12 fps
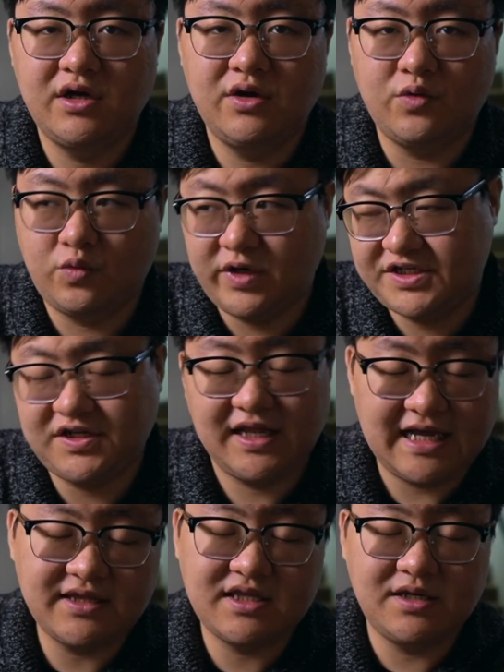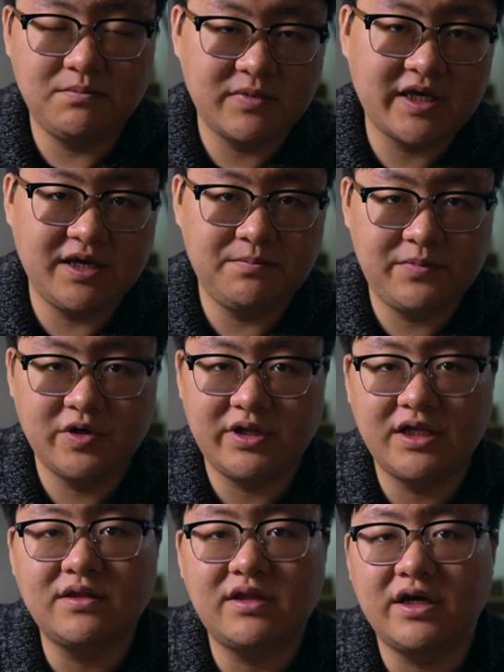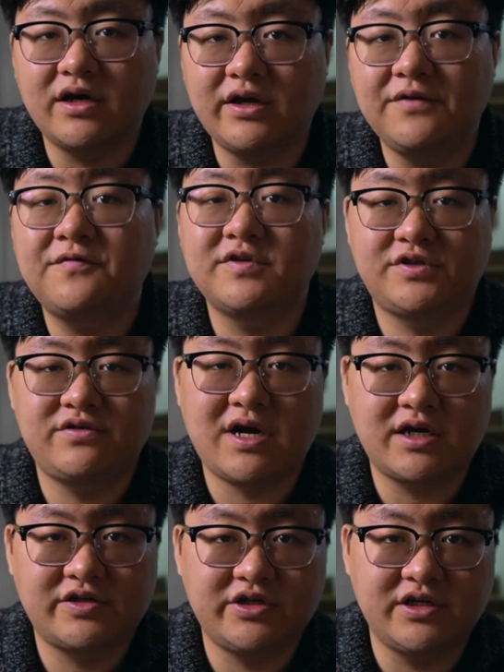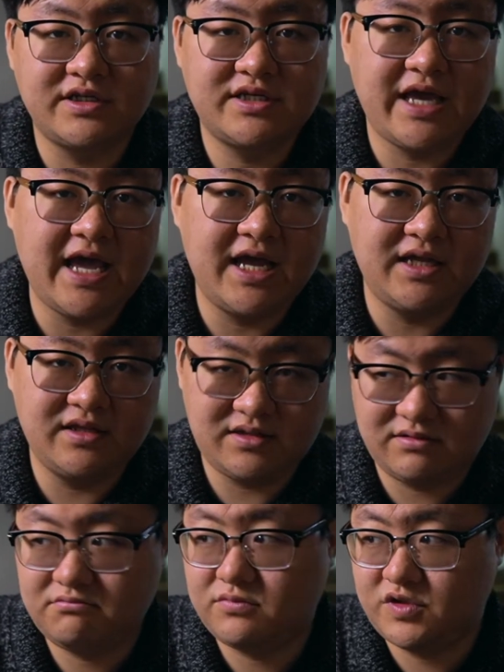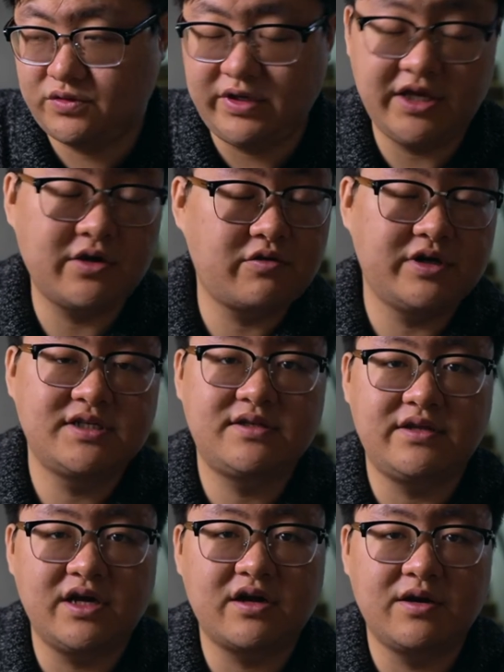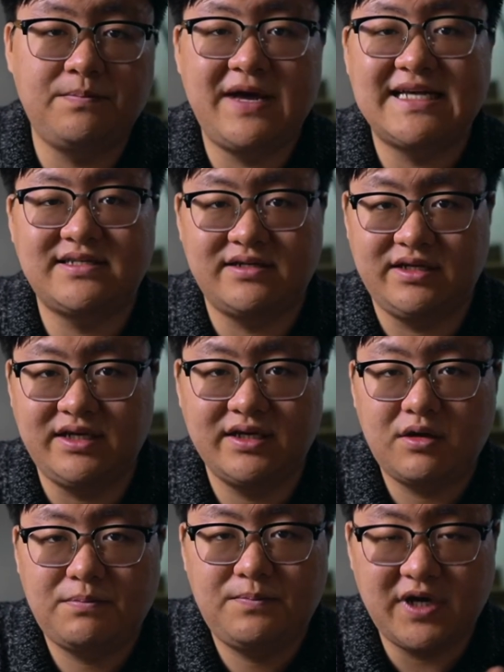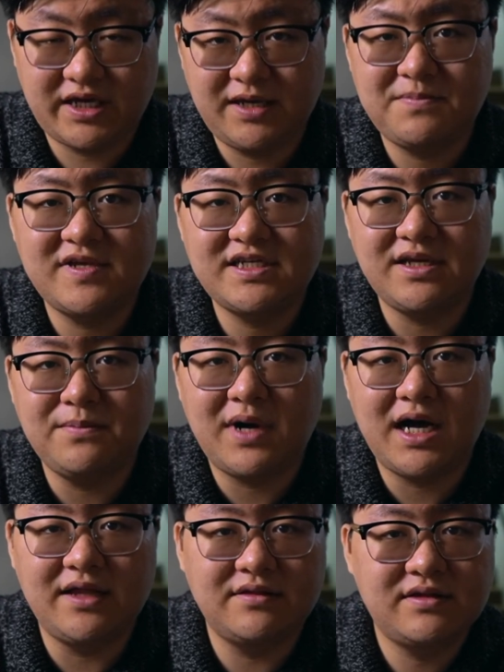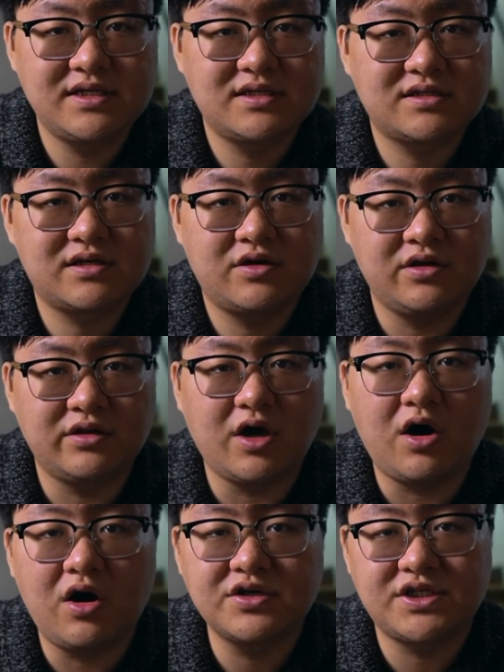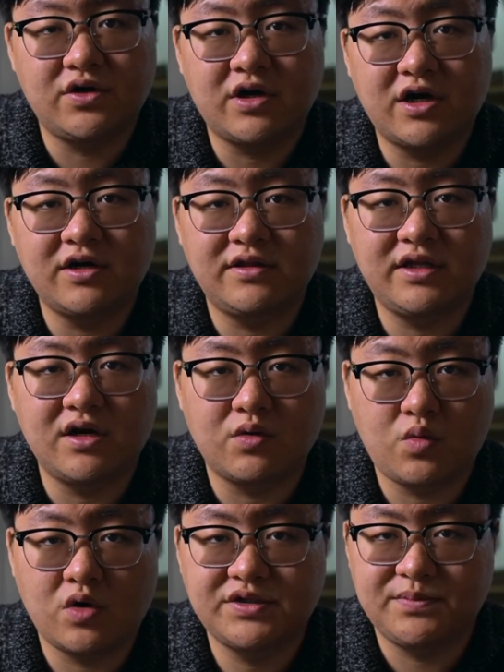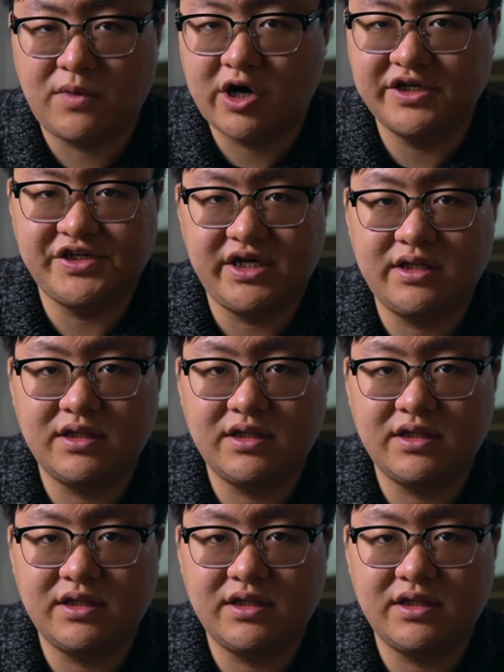which led them keep building their infrastructures and to increase their capacity. But keep this in mind, this could also hurt their gross margin.